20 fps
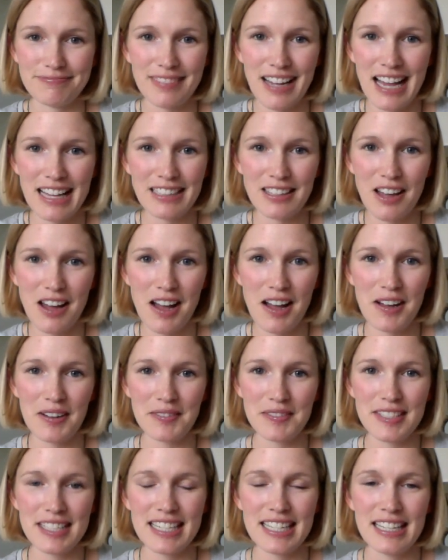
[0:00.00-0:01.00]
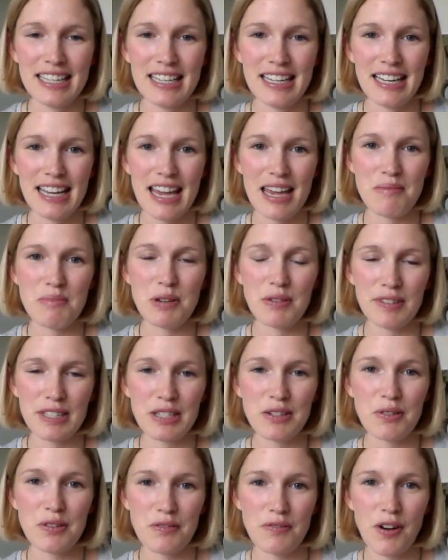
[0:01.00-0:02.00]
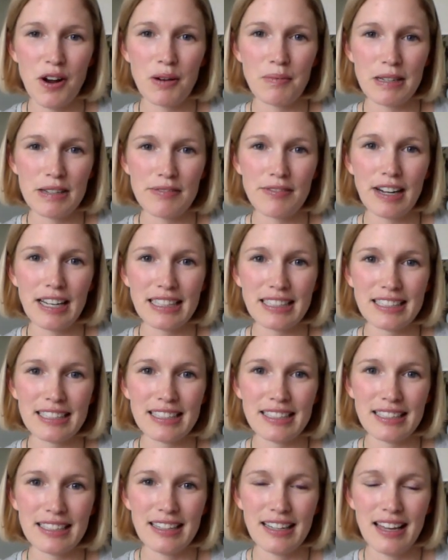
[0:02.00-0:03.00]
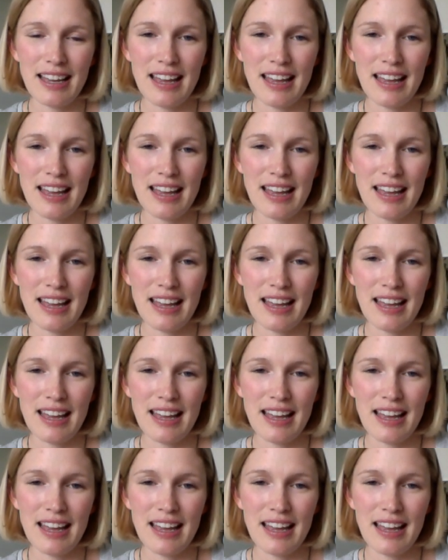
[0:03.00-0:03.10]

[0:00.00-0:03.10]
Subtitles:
I loved, and moving to a farm in Franklin.